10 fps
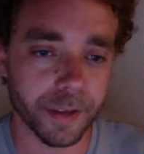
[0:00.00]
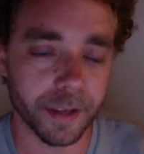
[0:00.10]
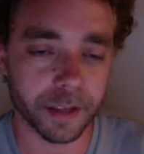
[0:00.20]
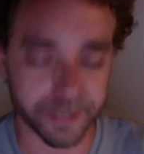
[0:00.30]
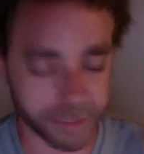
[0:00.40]

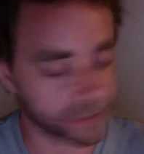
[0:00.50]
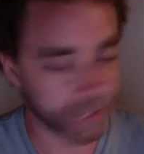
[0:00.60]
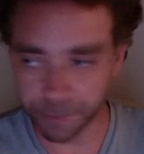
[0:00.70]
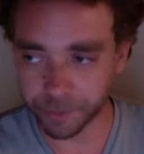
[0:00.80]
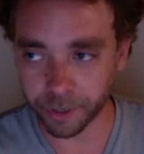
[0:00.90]
this is a
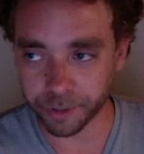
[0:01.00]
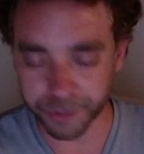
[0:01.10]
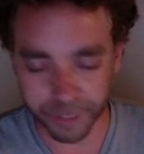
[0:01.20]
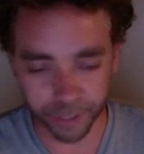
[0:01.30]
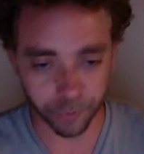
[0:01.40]
game the
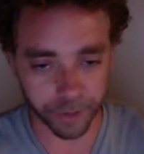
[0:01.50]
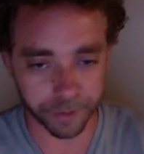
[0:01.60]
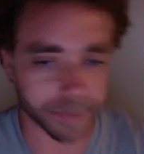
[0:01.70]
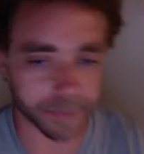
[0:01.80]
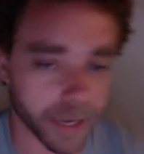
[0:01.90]
Dodgers need to
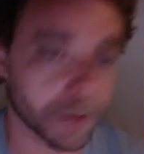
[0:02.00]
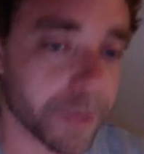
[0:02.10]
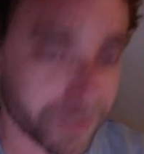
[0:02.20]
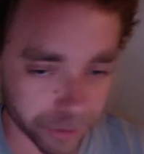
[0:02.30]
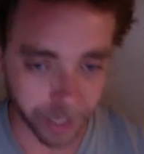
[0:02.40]
win, and we
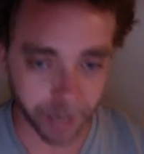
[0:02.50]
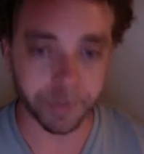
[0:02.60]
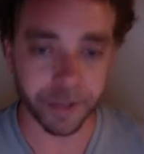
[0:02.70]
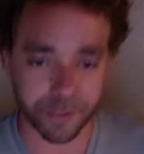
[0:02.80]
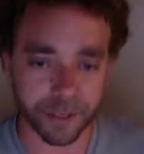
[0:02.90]
still got to
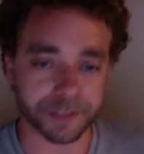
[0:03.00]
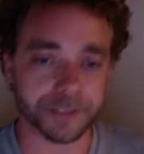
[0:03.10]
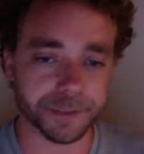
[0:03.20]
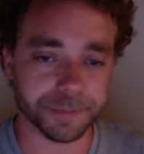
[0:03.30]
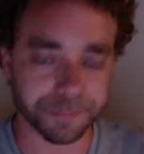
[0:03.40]
be in this.